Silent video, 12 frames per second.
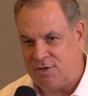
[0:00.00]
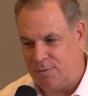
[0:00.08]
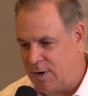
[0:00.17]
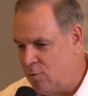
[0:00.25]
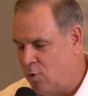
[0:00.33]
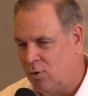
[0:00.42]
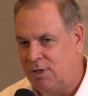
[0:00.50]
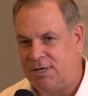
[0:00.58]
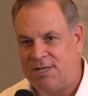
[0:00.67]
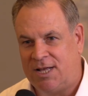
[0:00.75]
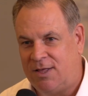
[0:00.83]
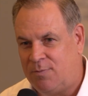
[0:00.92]
somebody rolling
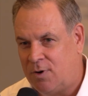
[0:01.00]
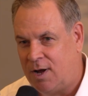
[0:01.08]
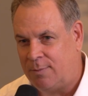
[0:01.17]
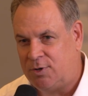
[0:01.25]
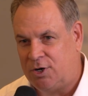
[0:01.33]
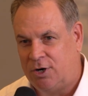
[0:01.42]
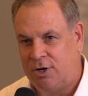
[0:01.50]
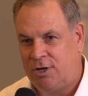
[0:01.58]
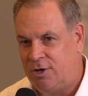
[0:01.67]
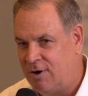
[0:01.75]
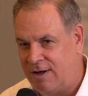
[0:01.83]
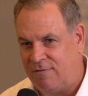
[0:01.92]
teleprompter.
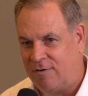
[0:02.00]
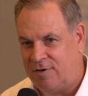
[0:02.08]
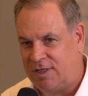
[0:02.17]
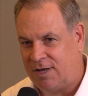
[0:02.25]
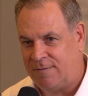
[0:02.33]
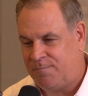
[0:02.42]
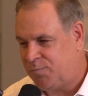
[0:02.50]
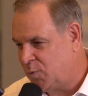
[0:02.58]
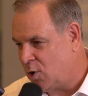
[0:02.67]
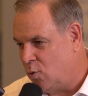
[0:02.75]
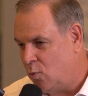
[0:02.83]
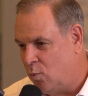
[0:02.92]
You'd have everything.
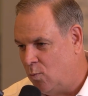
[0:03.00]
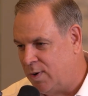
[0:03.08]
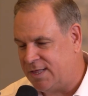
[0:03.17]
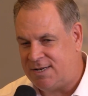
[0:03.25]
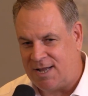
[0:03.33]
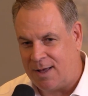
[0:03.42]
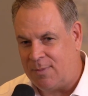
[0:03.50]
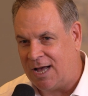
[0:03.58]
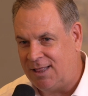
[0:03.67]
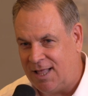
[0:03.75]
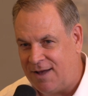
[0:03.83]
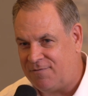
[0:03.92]
By the time
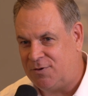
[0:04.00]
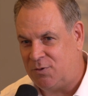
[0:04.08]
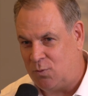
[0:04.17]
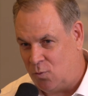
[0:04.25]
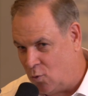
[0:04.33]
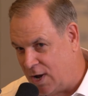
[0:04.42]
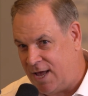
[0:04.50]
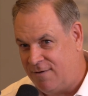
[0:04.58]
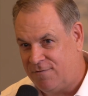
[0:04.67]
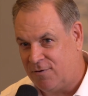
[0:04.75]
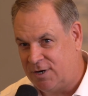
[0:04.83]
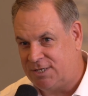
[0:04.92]
I left
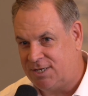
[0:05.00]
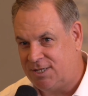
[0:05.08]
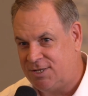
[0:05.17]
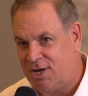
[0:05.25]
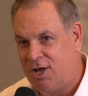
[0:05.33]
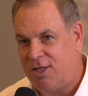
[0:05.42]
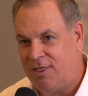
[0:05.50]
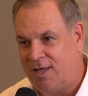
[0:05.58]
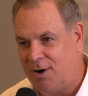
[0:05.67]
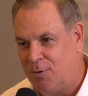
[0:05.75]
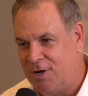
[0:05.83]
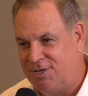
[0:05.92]
Wave, for instance,
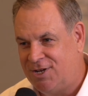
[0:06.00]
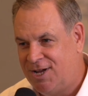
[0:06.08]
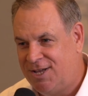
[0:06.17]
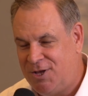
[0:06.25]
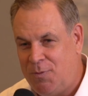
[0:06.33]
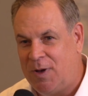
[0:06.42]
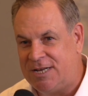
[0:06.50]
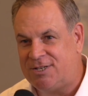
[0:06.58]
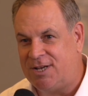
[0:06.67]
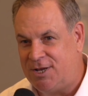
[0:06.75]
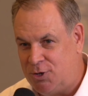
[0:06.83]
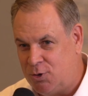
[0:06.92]
you
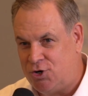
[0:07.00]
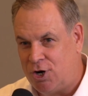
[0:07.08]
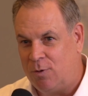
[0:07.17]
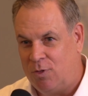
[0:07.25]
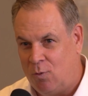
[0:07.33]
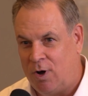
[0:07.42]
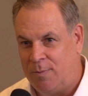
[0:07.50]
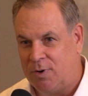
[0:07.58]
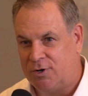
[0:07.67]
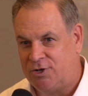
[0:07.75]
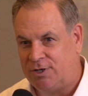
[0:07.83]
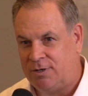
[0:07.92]
basically could do a show with one
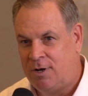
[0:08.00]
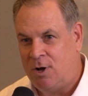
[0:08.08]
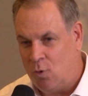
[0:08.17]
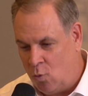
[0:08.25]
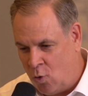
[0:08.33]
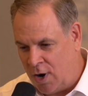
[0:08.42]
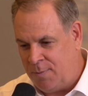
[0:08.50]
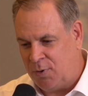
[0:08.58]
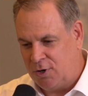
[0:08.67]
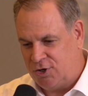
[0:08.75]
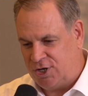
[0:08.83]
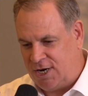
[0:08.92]
person. One
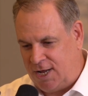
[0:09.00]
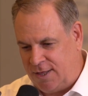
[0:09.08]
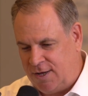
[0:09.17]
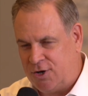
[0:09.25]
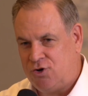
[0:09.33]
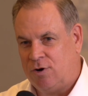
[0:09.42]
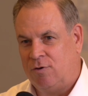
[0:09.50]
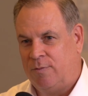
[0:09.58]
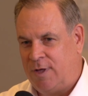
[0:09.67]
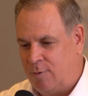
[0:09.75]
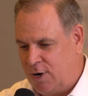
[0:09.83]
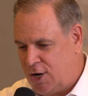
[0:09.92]
person in the control
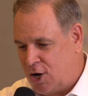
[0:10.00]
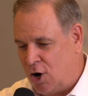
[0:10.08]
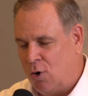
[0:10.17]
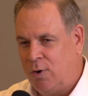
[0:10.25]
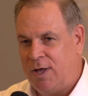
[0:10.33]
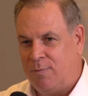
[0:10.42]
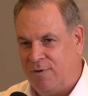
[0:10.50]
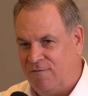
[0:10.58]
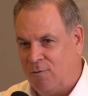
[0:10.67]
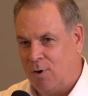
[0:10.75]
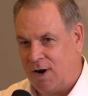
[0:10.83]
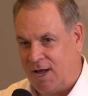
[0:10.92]
room. They would code it
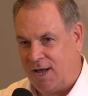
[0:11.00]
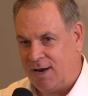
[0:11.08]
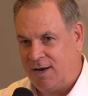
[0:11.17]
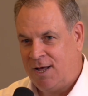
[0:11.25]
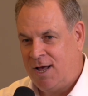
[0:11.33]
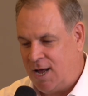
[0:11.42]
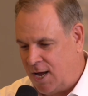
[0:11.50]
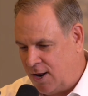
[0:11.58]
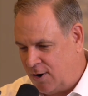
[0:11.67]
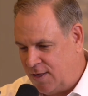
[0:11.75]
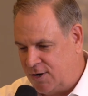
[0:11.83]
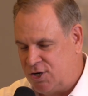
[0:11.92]
beforehand,
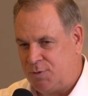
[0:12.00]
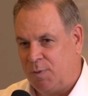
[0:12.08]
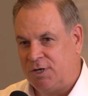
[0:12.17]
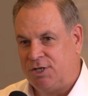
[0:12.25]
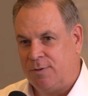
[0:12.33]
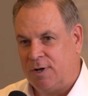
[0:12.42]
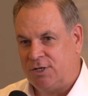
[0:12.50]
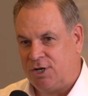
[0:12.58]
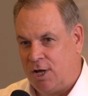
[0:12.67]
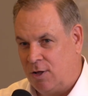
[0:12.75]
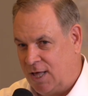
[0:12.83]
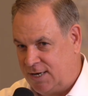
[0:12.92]
and they just punch the buttons
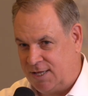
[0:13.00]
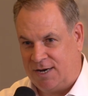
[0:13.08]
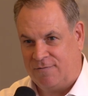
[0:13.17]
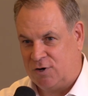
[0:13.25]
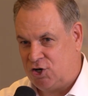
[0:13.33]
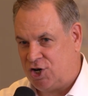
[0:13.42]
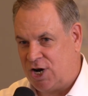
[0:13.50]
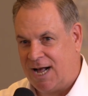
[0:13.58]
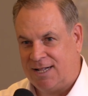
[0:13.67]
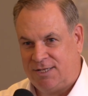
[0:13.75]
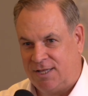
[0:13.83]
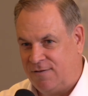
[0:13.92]
to go, like the different
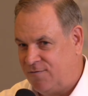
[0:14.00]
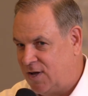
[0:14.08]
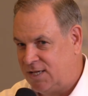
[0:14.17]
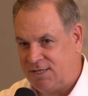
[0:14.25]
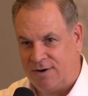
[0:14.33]
shots and the fonts and